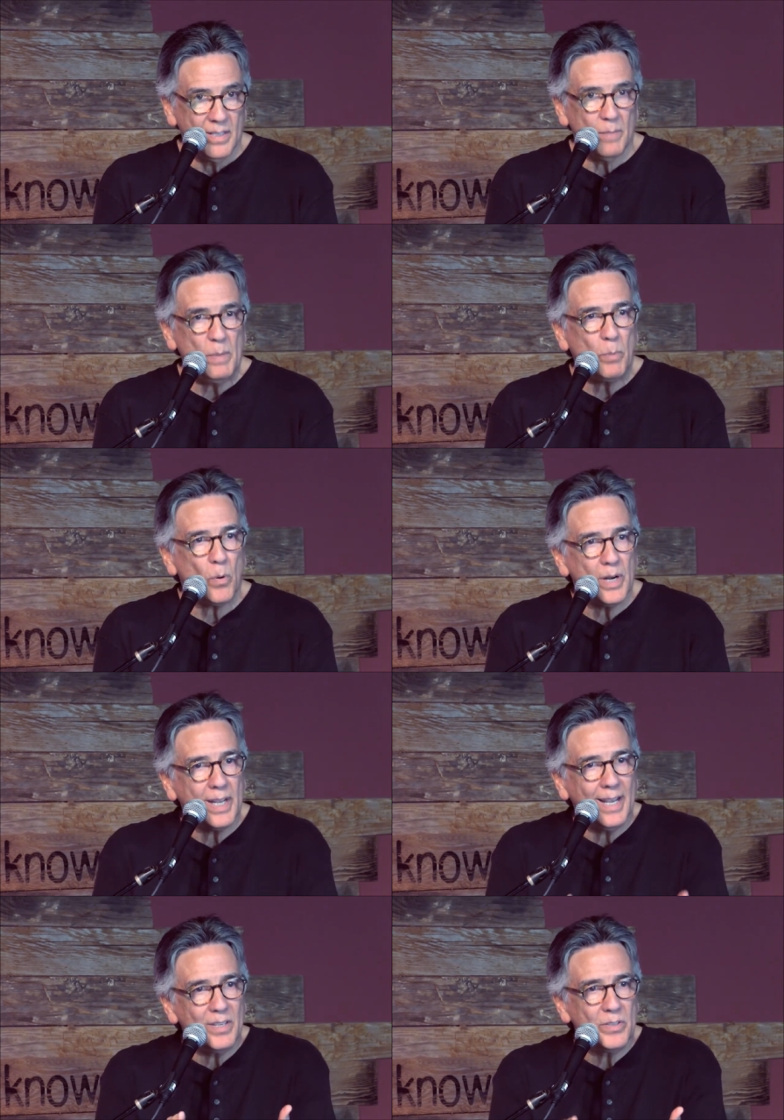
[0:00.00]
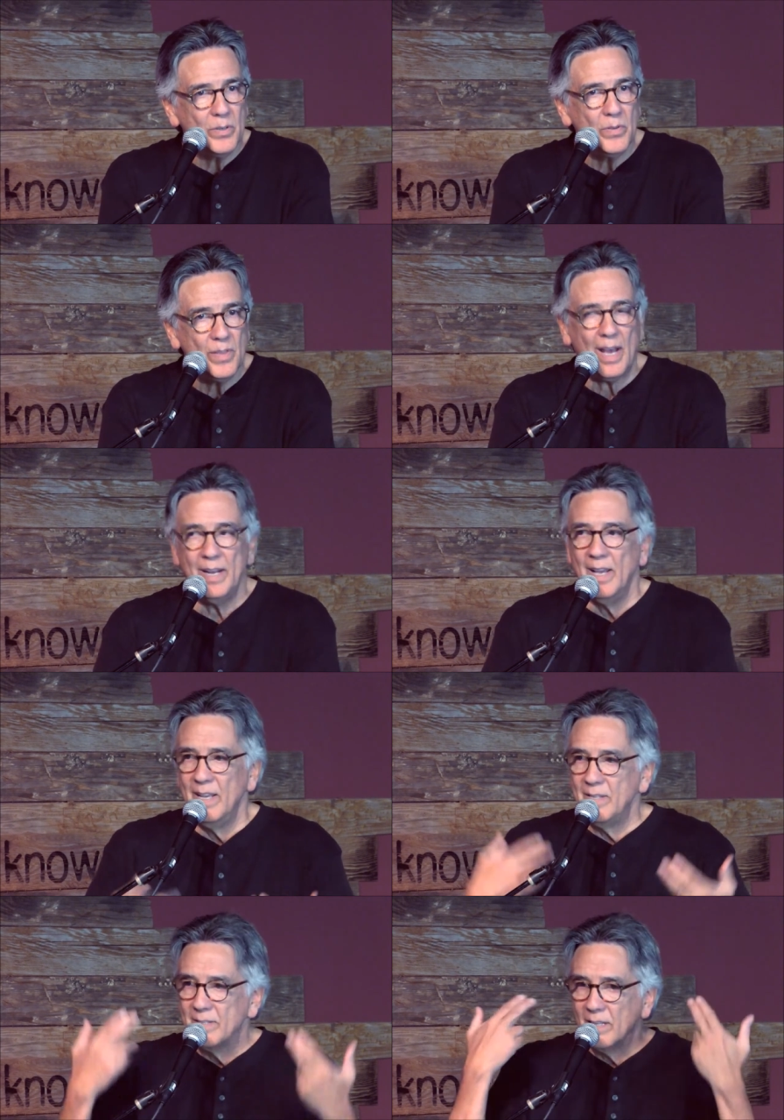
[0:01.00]
To be born again to that
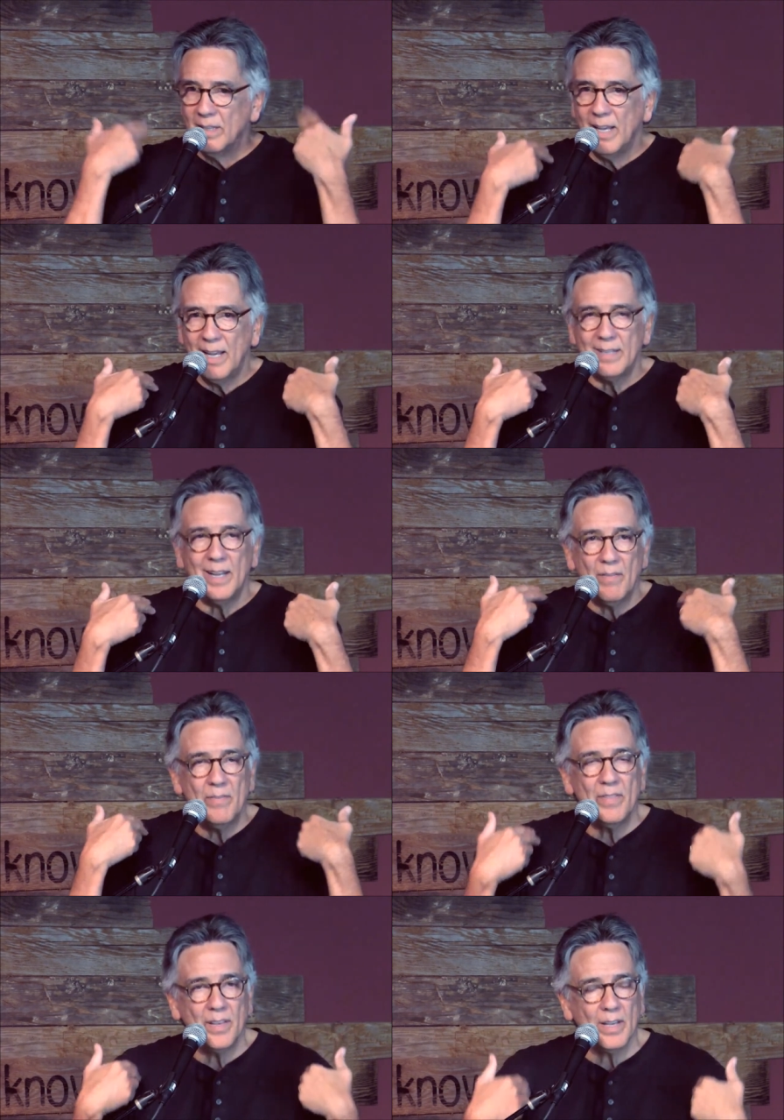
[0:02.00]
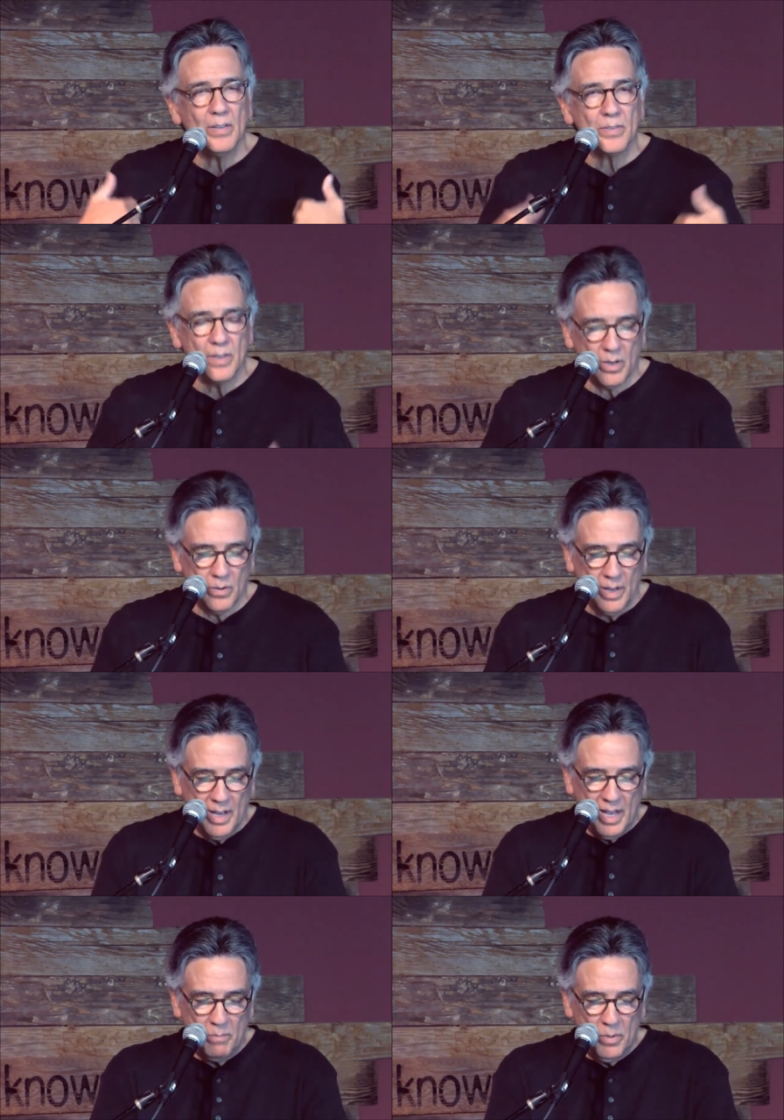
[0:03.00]
is to let everything else go
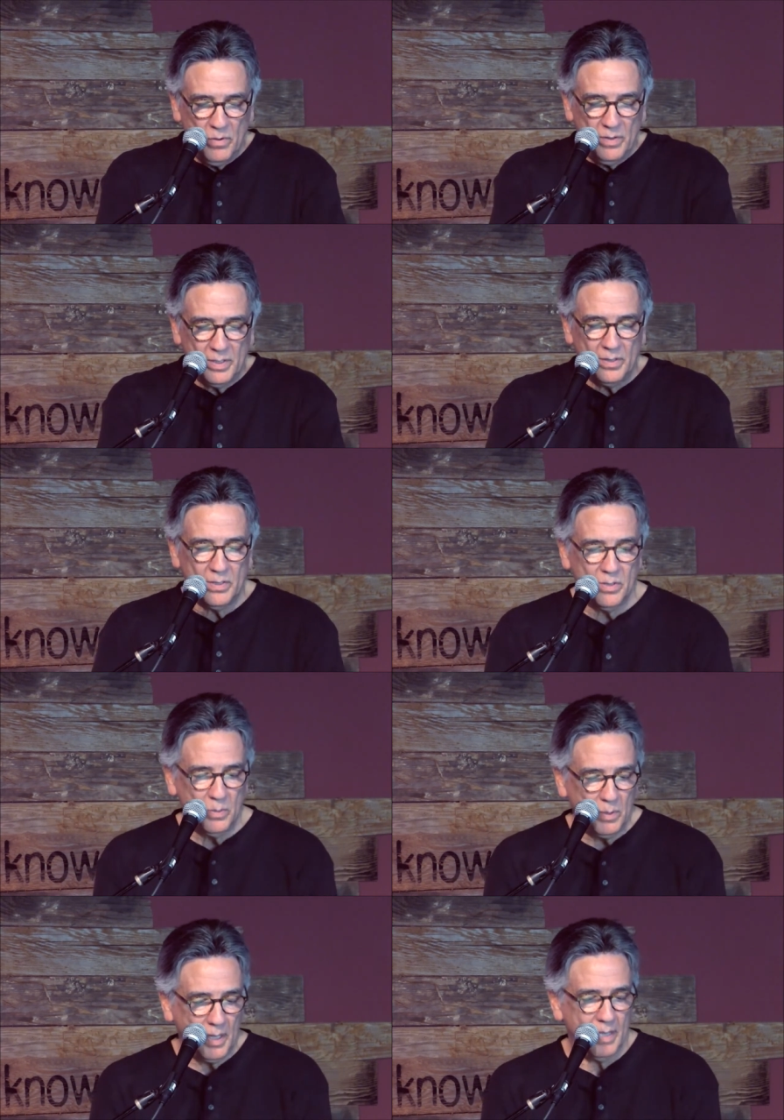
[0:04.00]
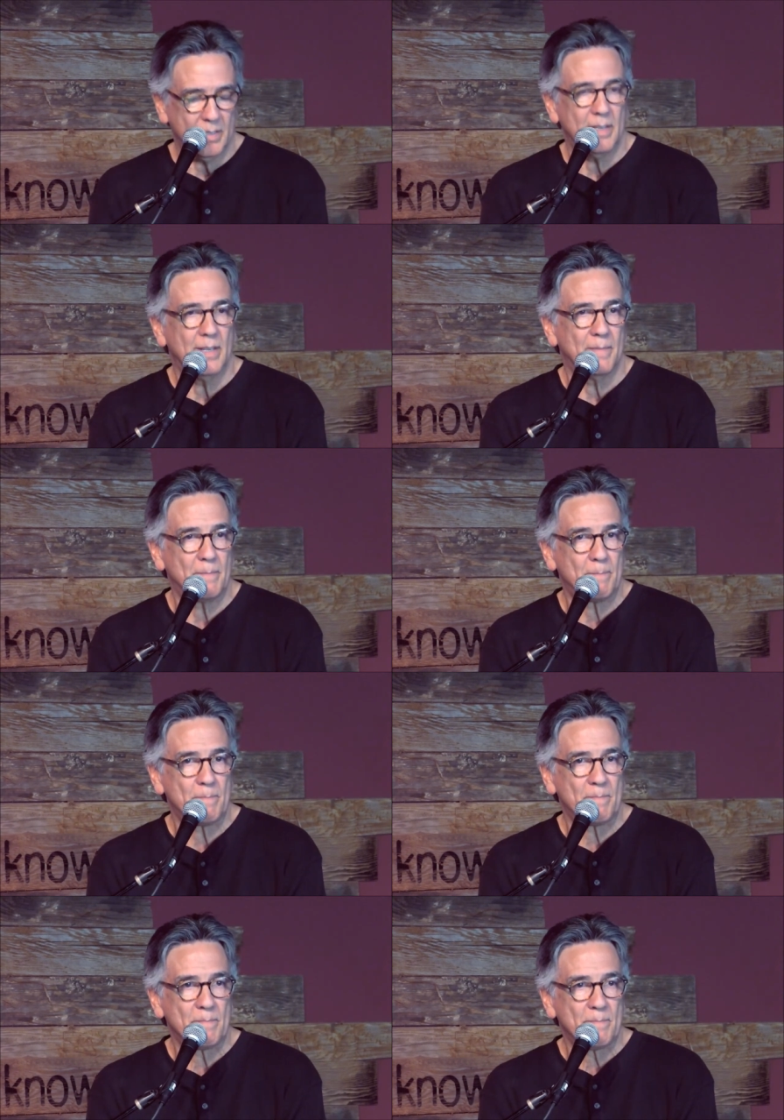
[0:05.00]
and move into this new place.
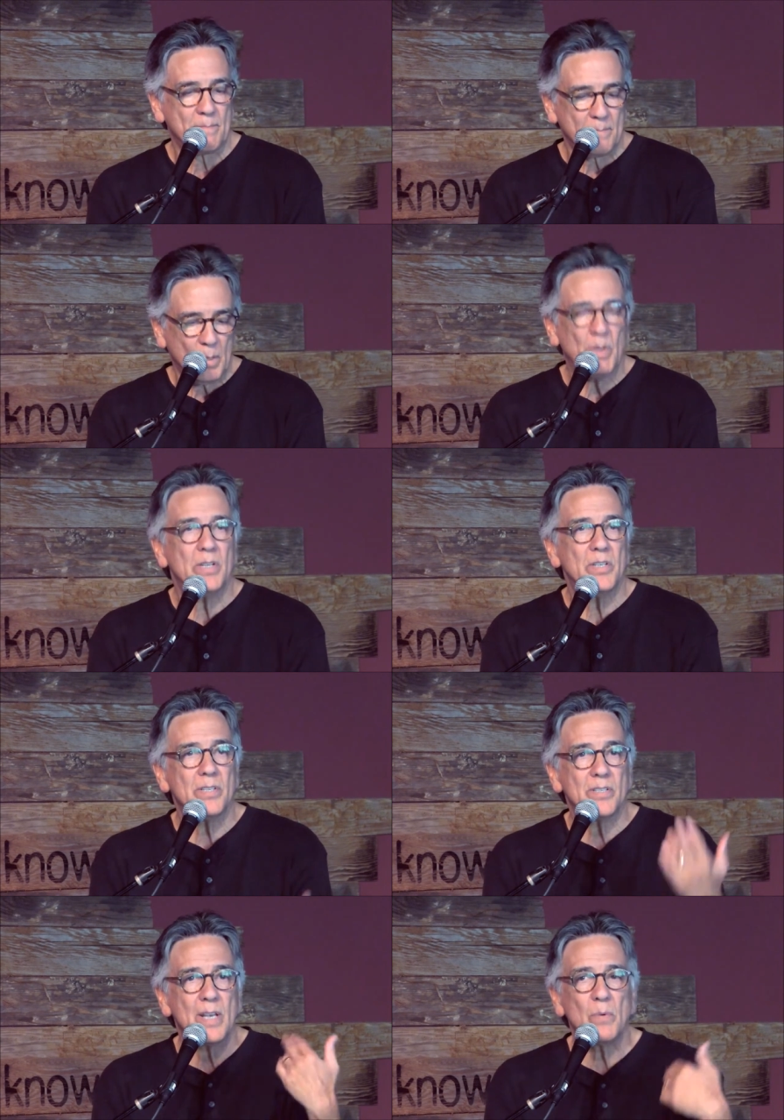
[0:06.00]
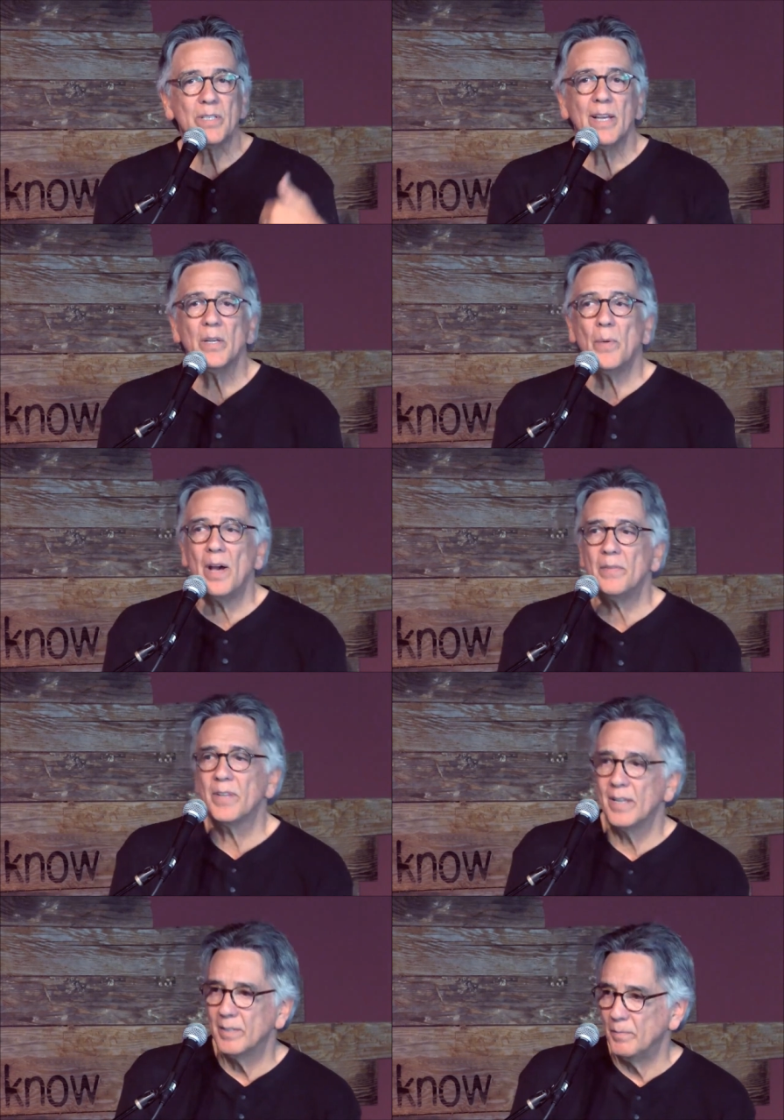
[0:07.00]
What did Jesus say would take you out
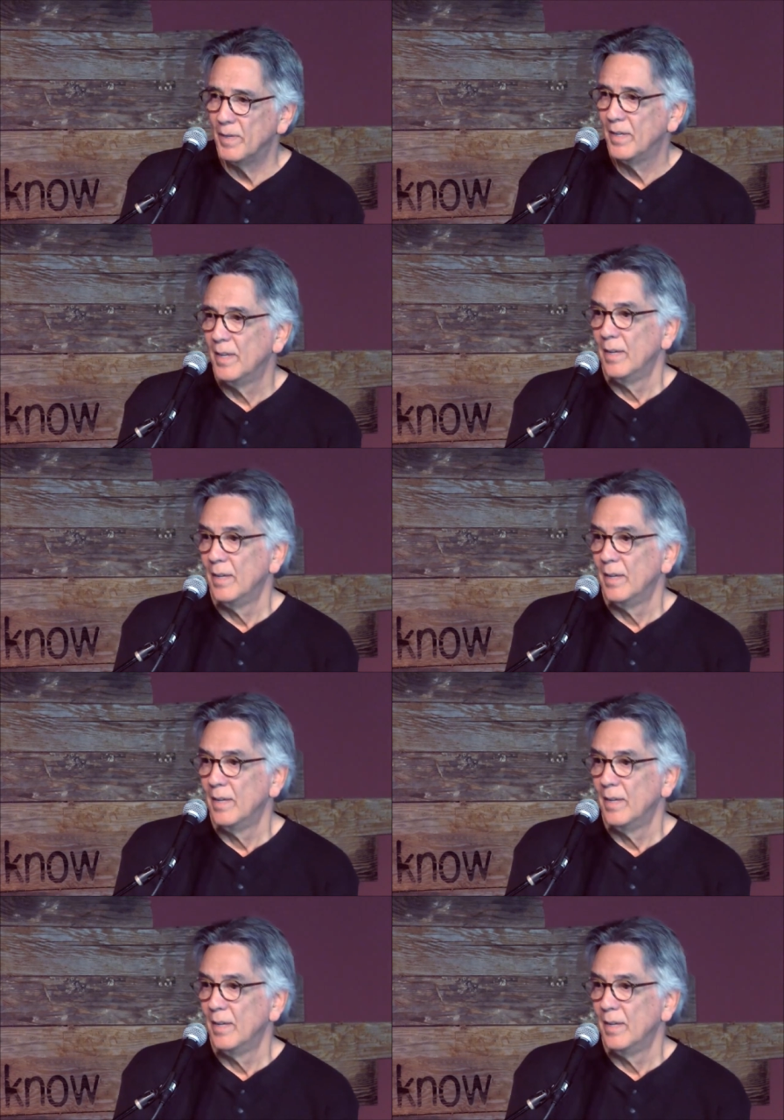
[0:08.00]
of kingdom?